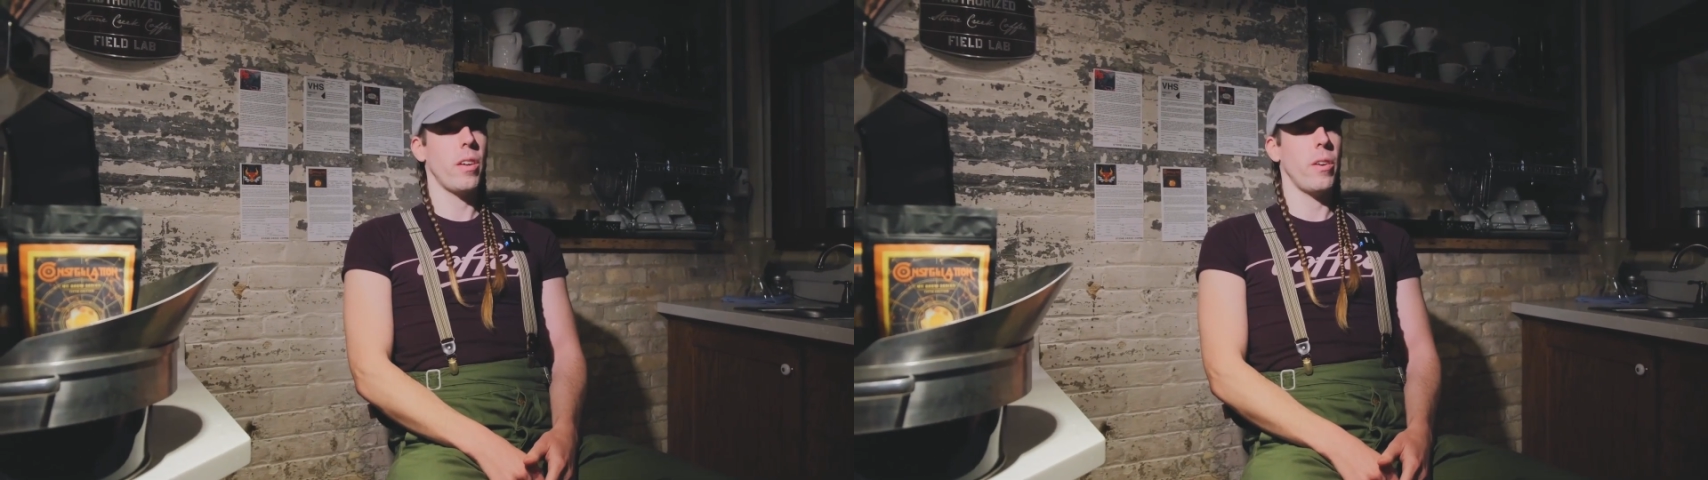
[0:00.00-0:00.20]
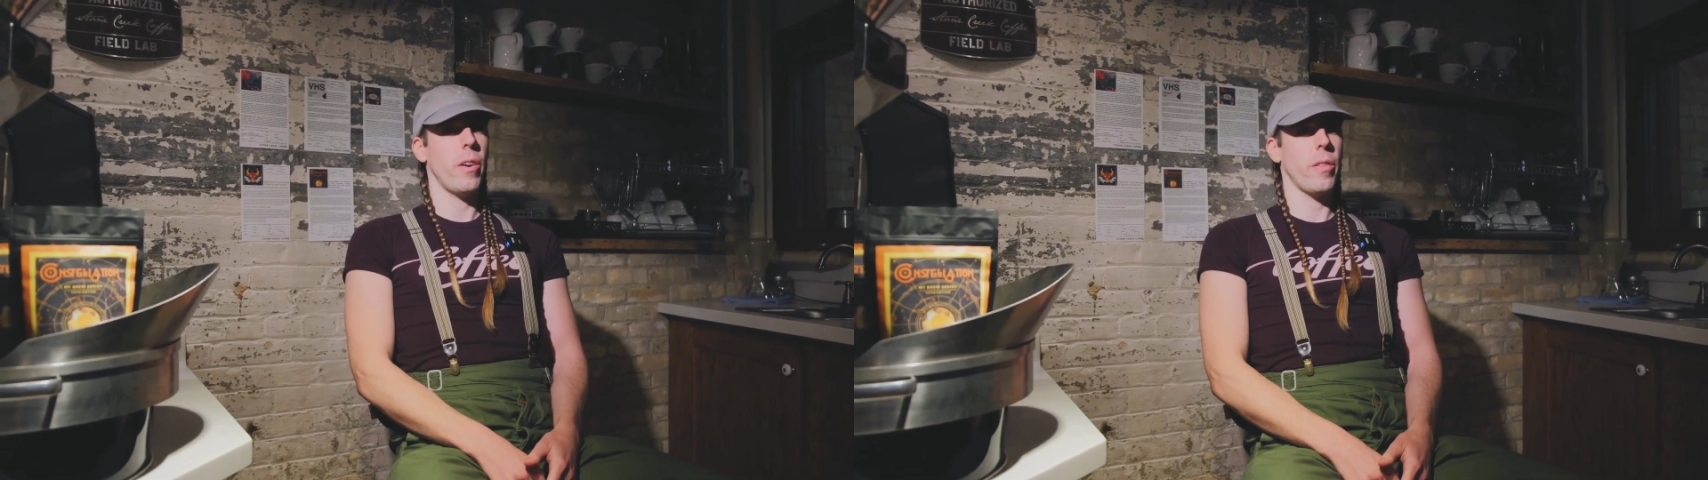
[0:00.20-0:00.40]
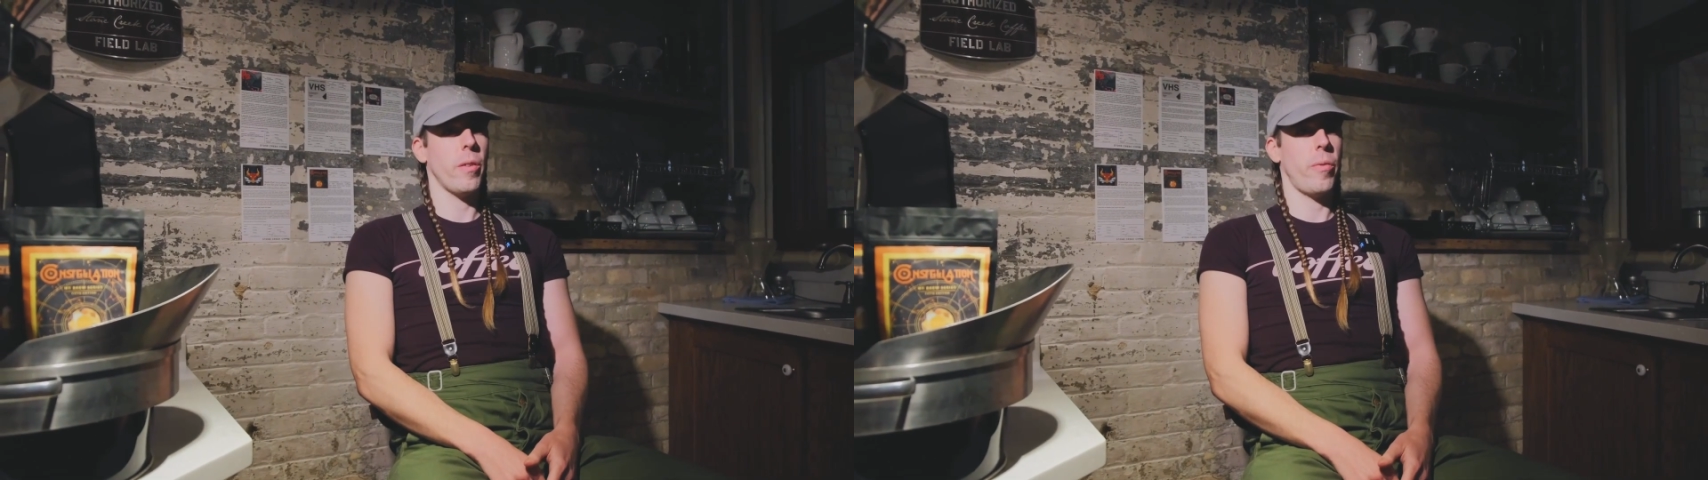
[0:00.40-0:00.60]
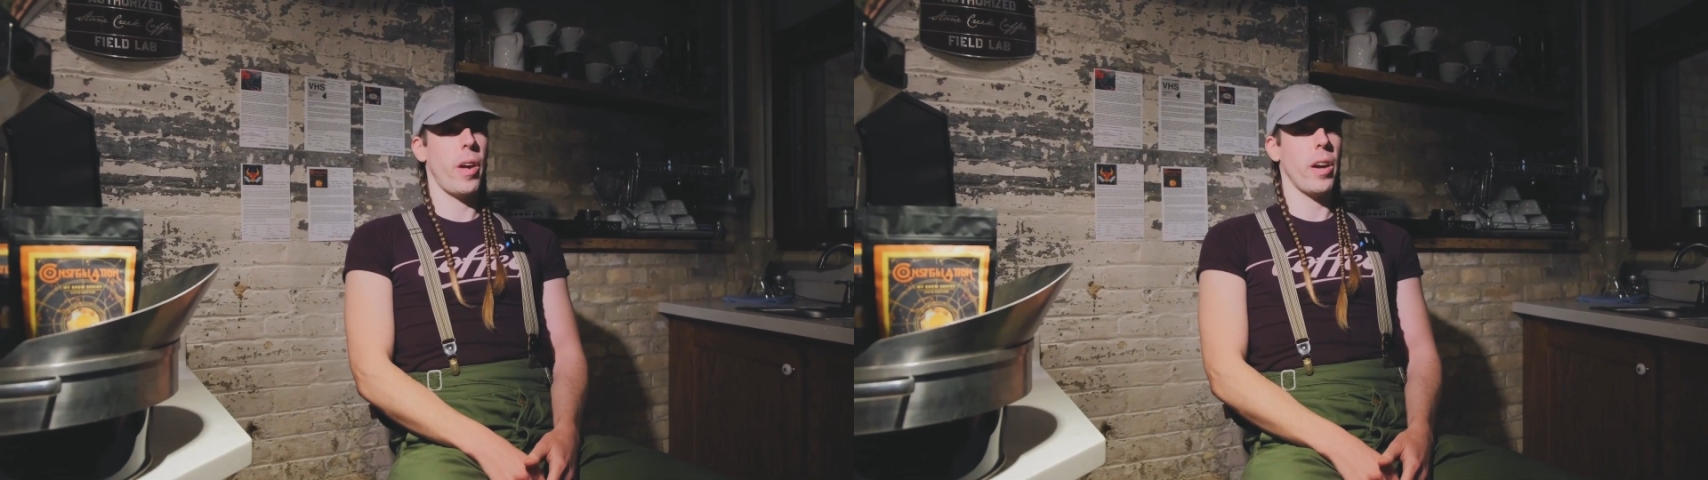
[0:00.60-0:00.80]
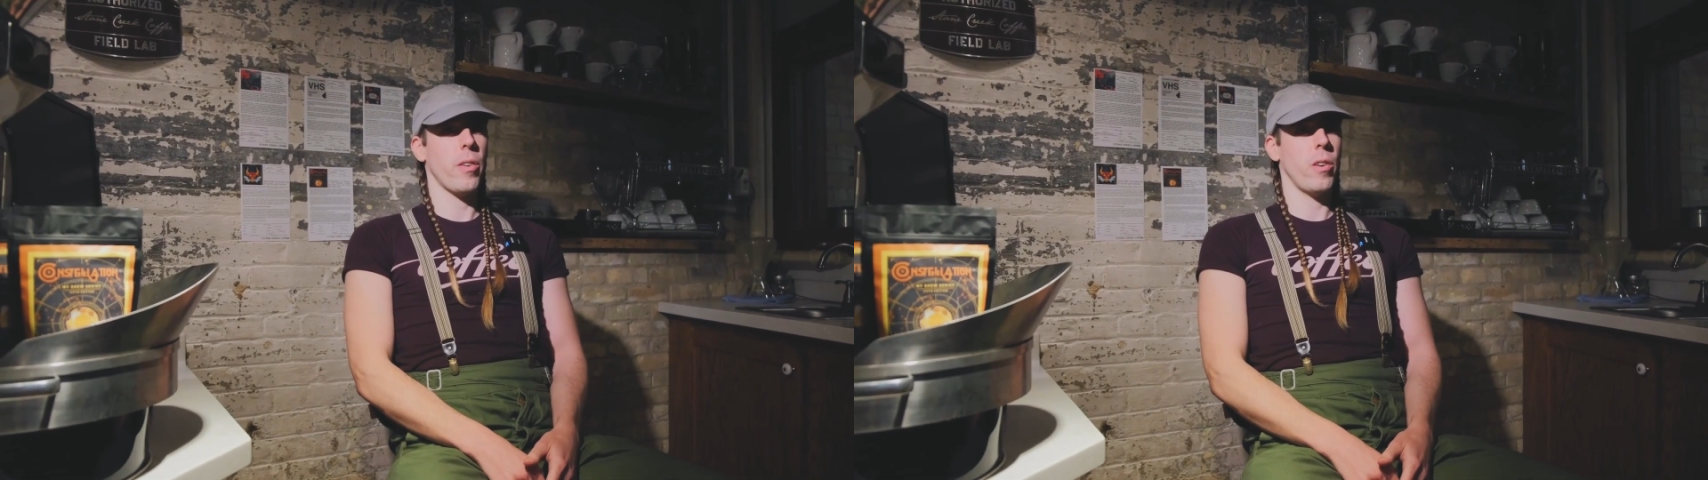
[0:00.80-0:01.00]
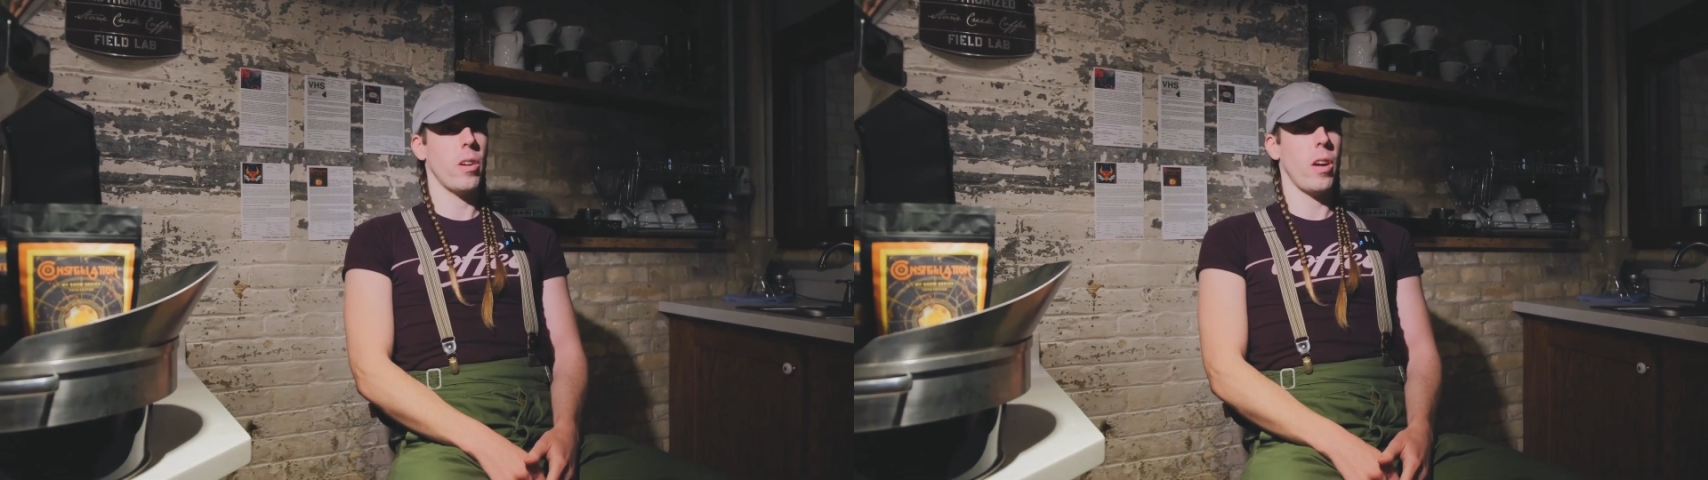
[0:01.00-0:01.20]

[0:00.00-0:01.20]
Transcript: here at the Factory